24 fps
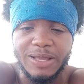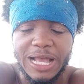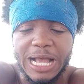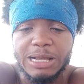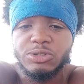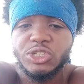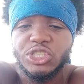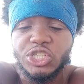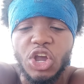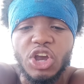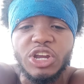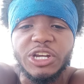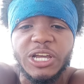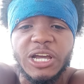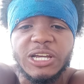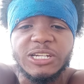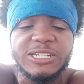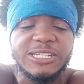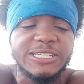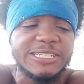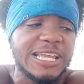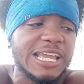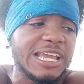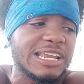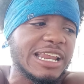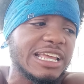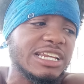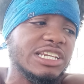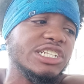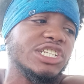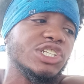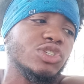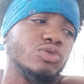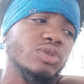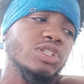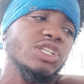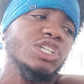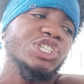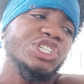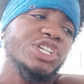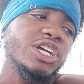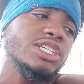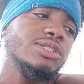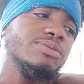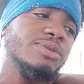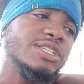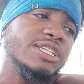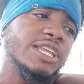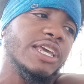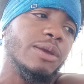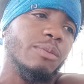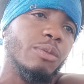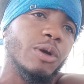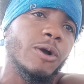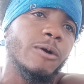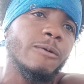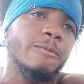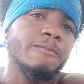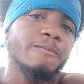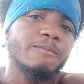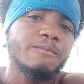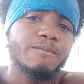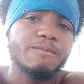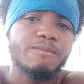I'm starting to understand that this is really judgment day, bro.